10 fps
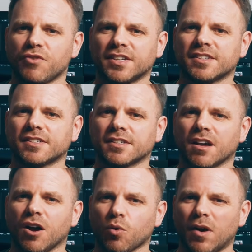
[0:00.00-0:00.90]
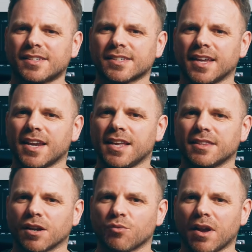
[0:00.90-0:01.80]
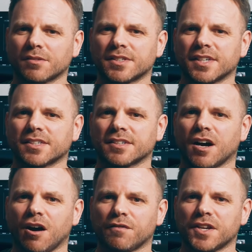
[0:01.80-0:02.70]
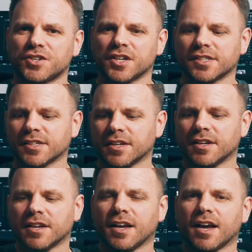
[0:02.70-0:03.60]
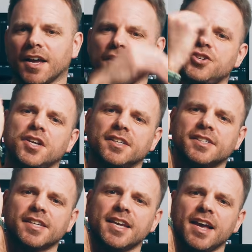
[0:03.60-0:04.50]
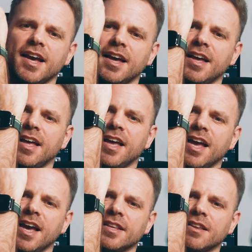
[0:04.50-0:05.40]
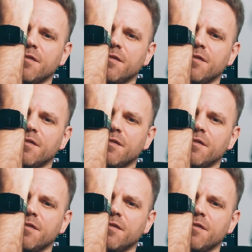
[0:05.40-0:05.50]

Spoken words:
wrists are quite skinny, they're around 6.5 inches. And as you can see here, it